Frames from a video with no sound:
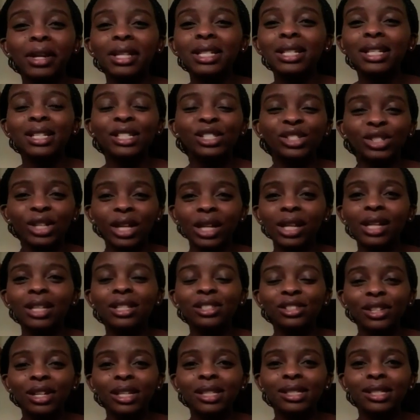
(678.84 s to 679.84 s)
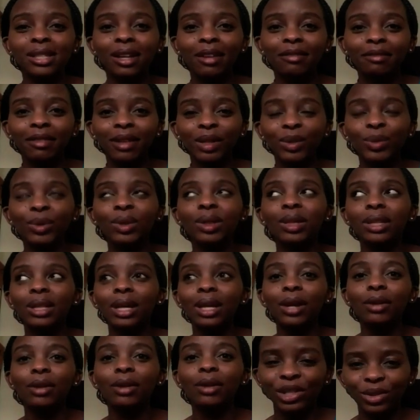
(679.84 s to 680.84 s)
of the greatest challenges I suffered with,
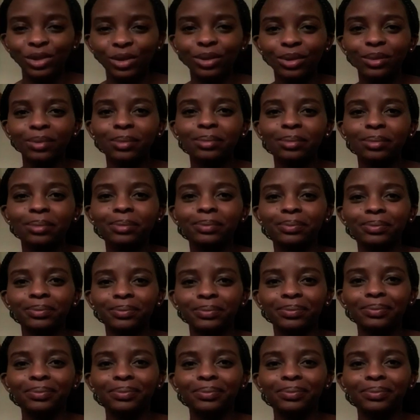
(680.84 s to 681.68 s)
representation.